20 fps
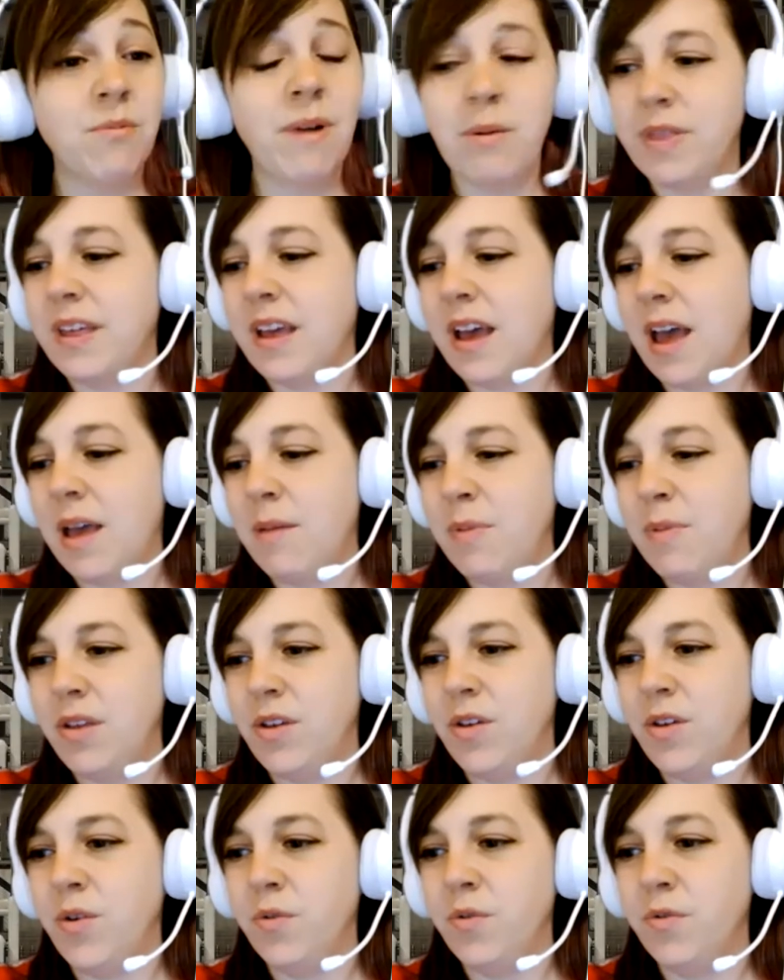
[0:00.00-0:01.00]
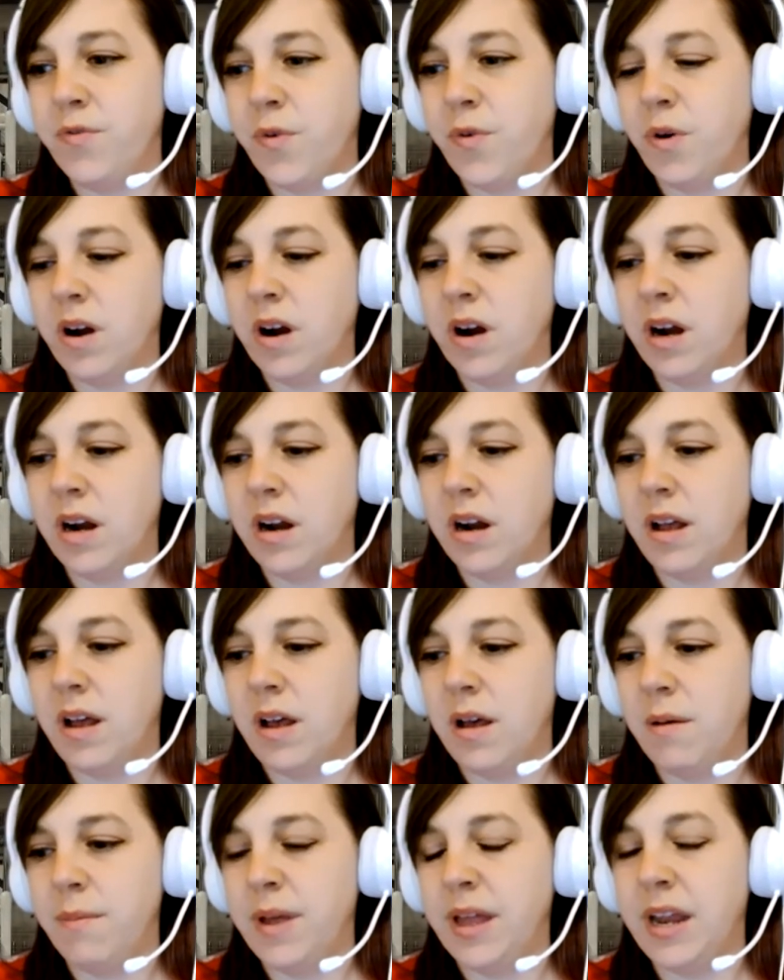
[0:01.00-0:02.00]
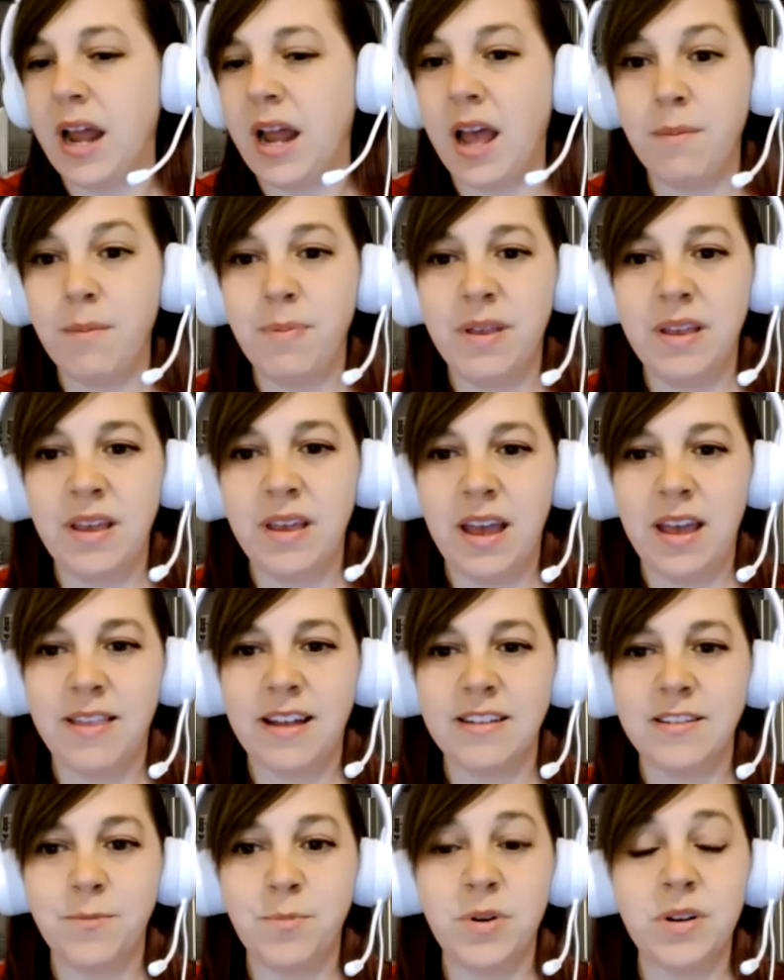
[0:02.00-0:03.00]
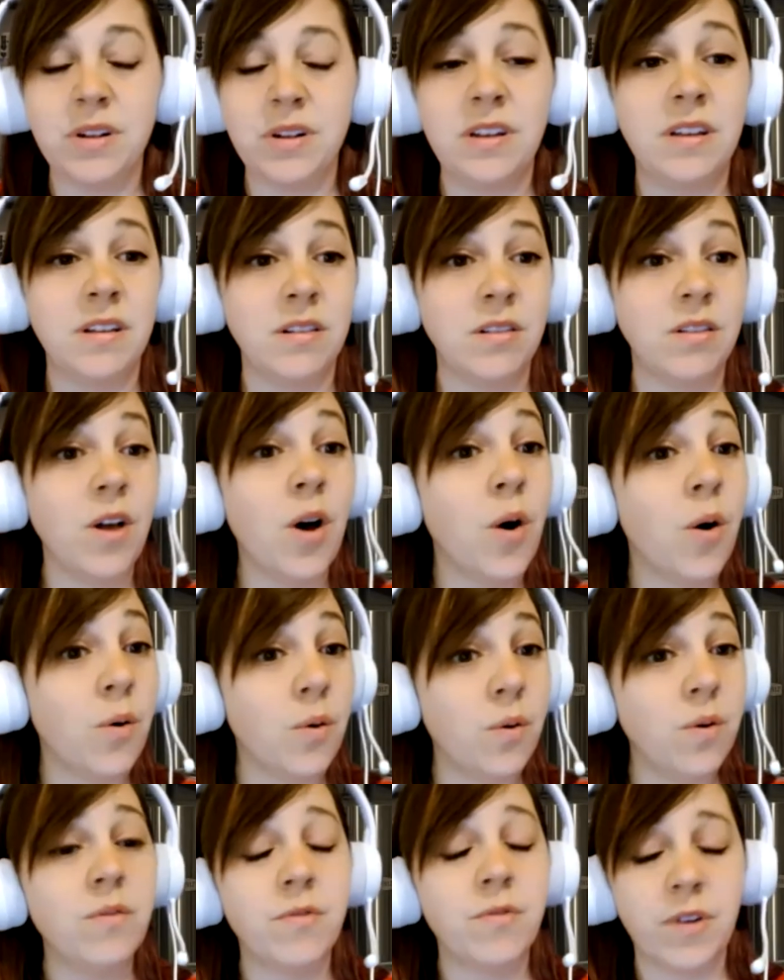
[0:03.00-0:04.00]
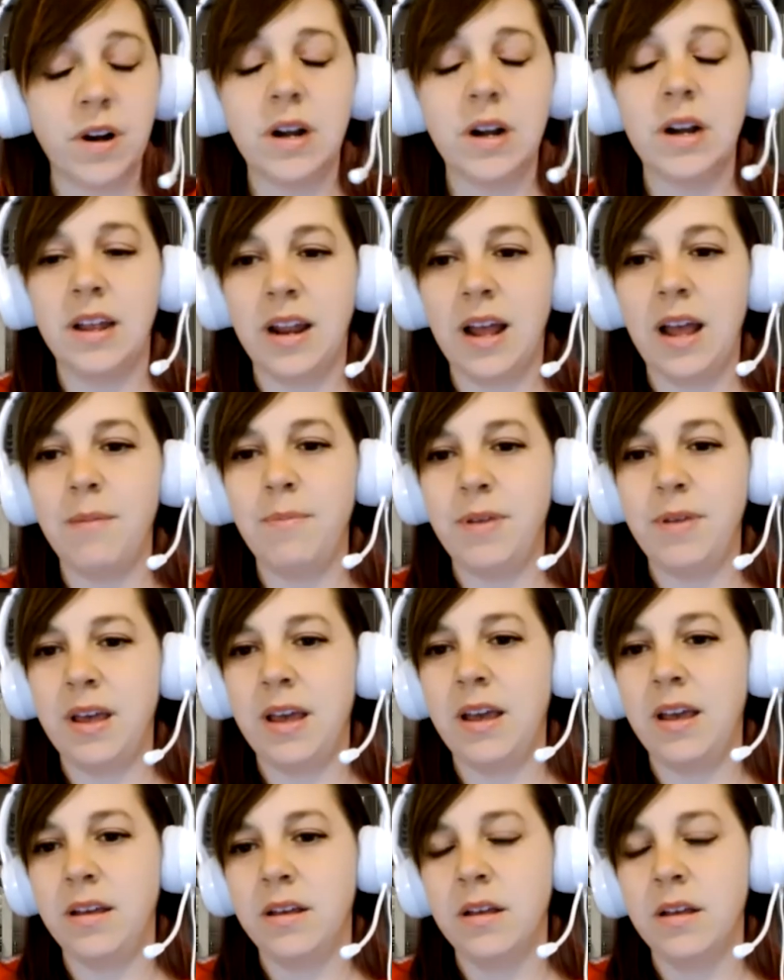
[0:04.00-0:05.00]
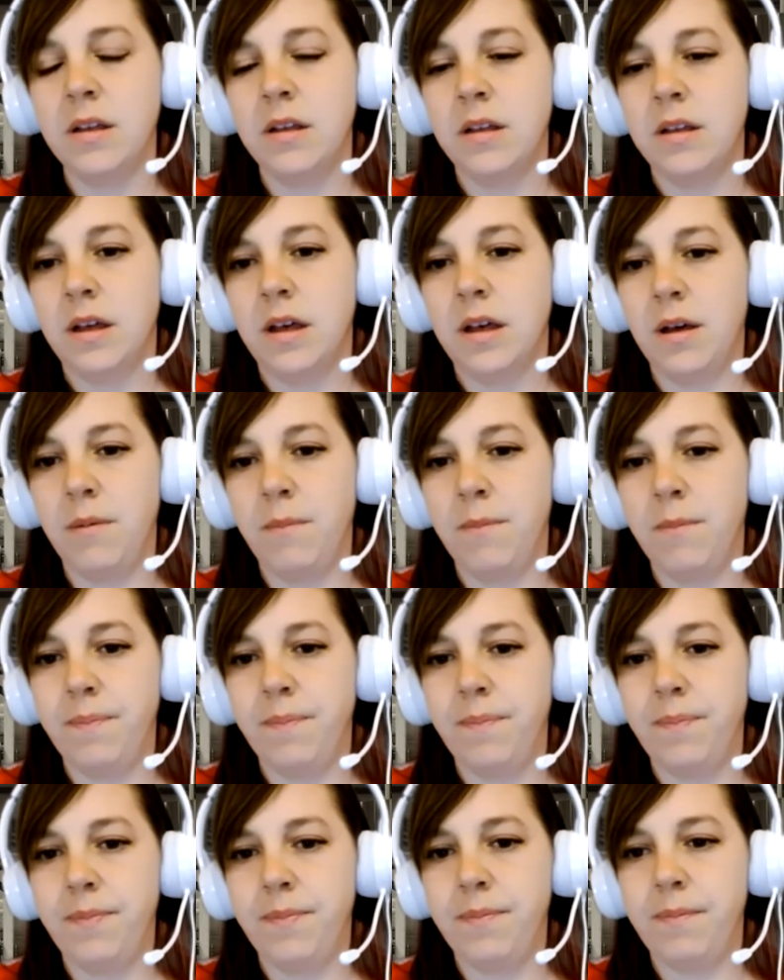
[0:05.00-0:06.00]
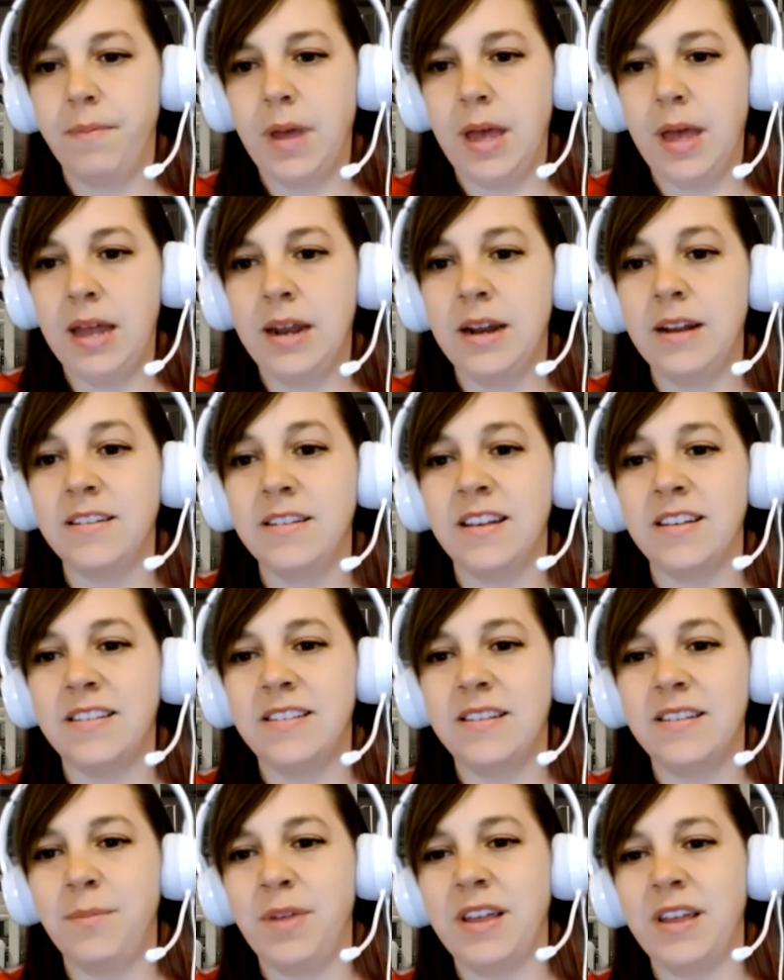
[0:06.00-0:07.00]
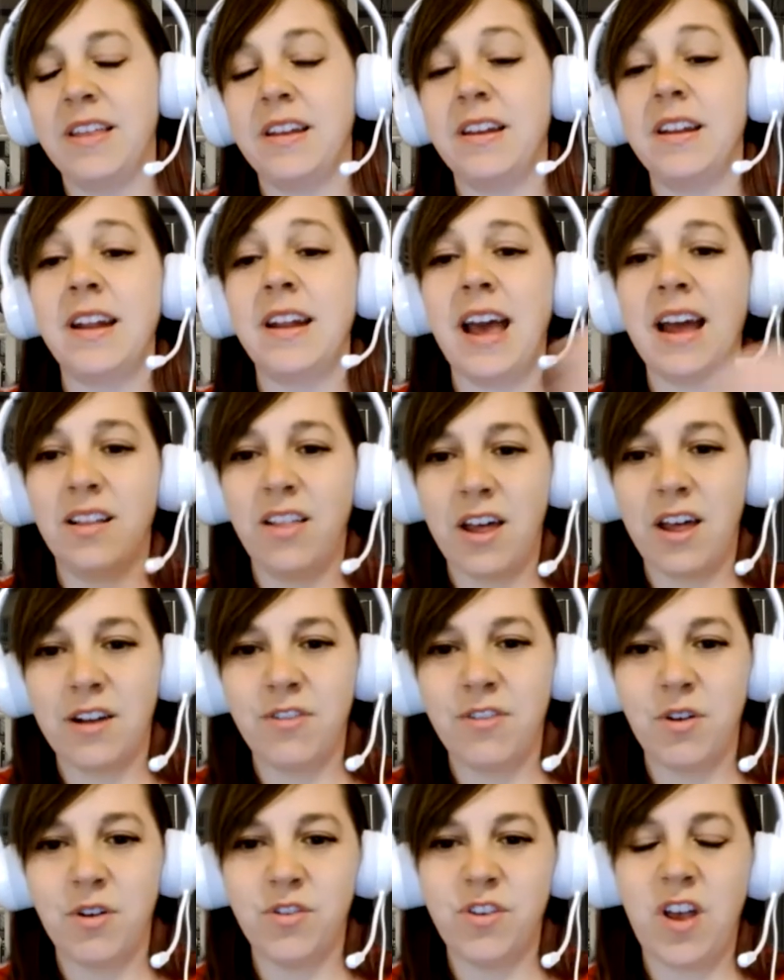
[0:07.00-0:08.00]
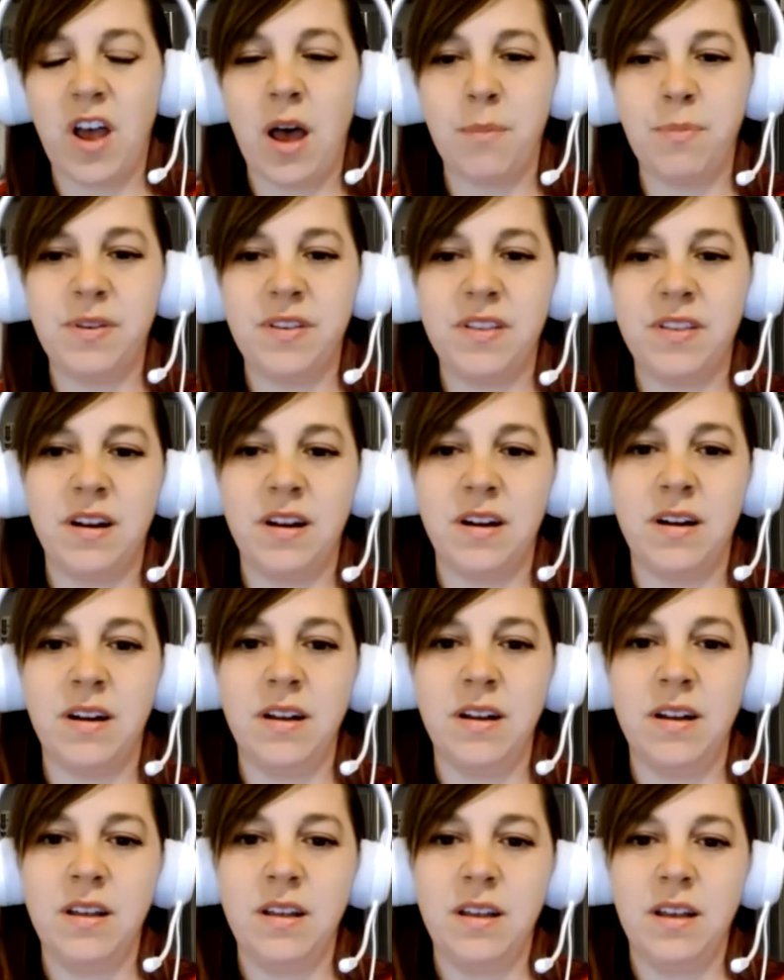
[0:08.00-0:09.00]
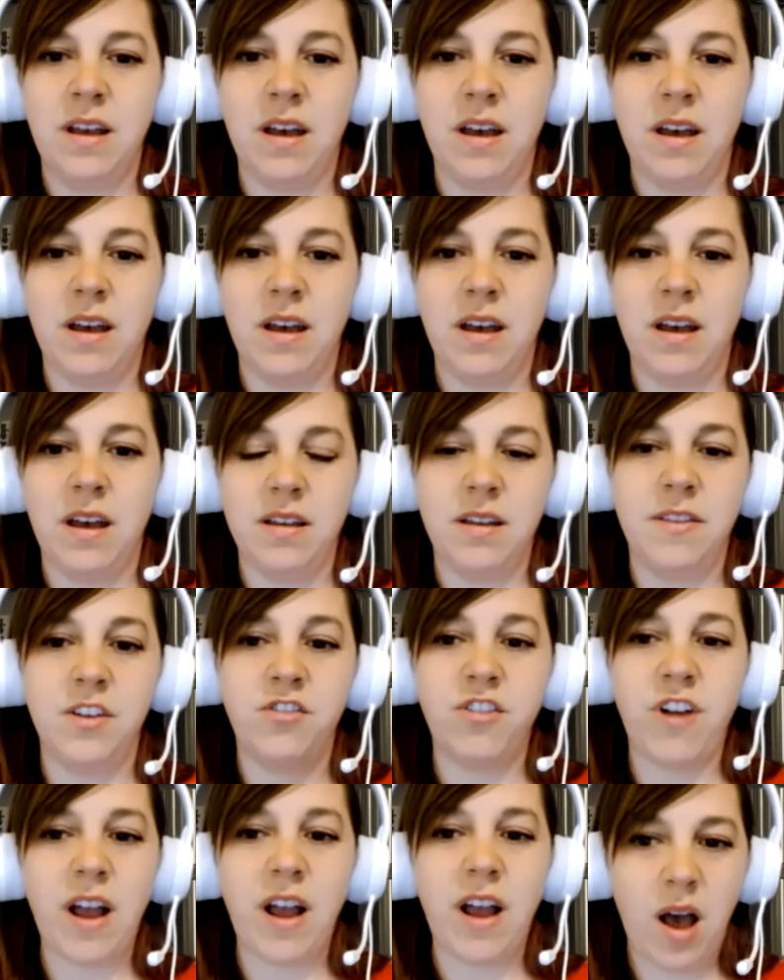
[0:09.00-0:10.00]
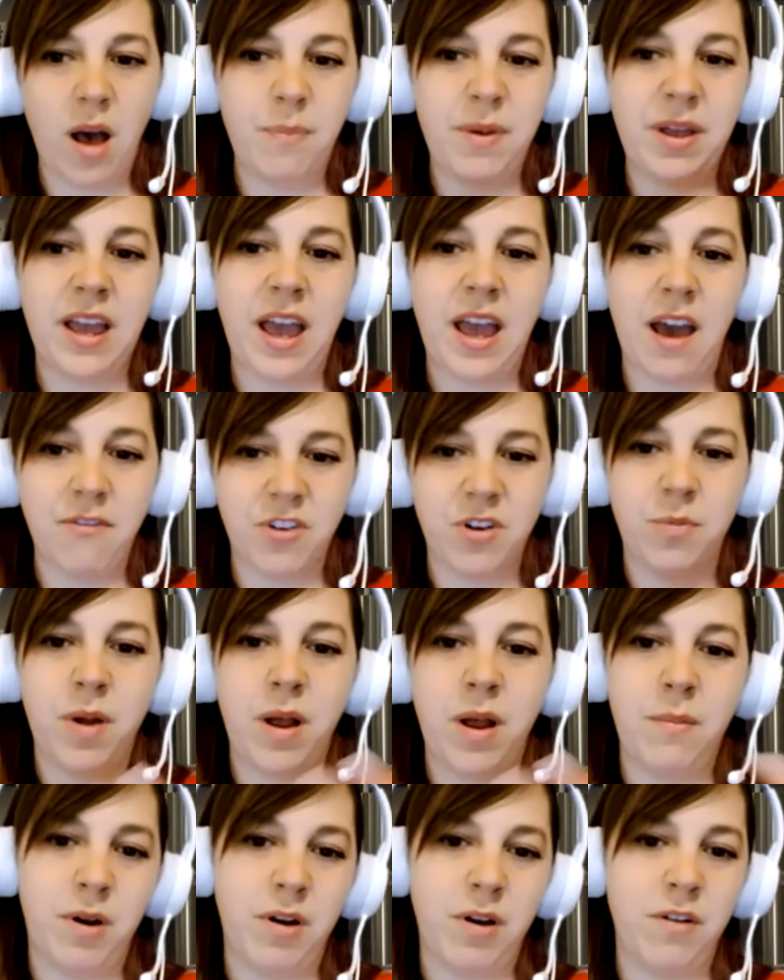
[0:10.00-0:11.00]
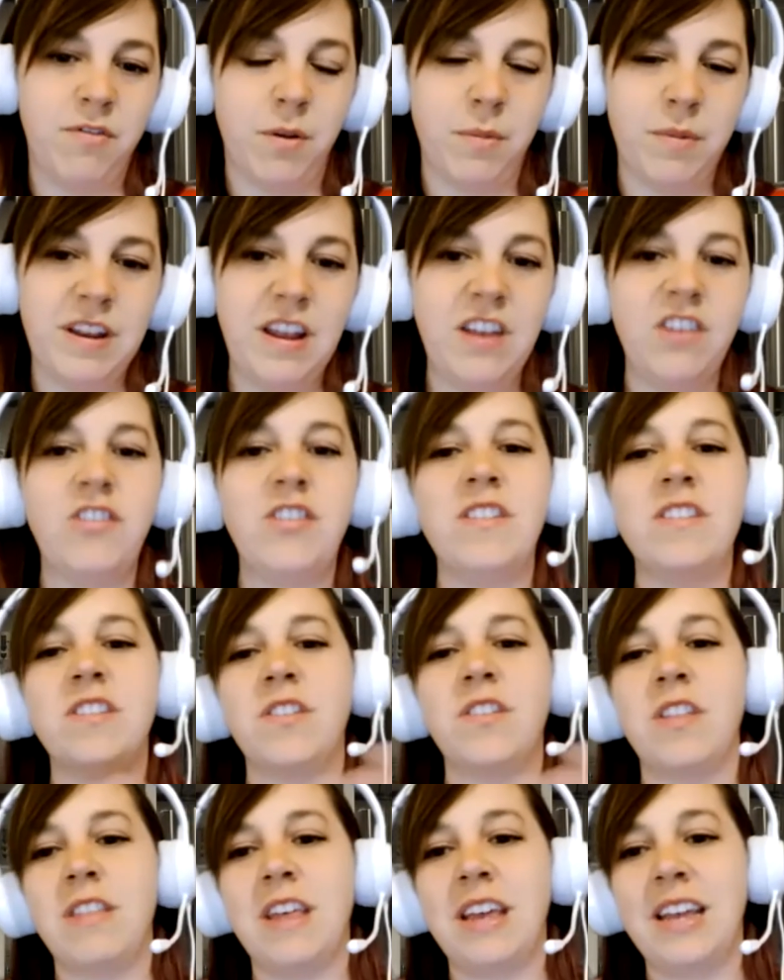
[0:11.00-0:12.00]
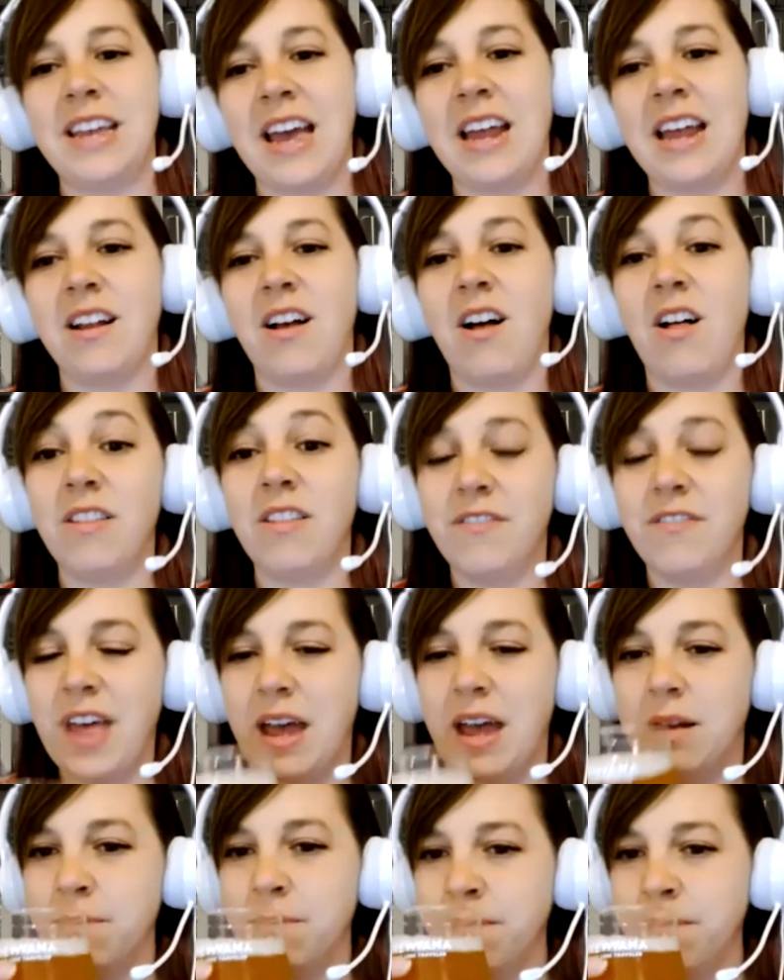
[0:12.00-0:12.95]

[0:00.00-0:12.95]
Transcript: with the IBU for an IPA. That's pretty low for an IPA. And it does seem like they did add a lot of those hops there in the dry hopping after primary fermentation so that they get all of that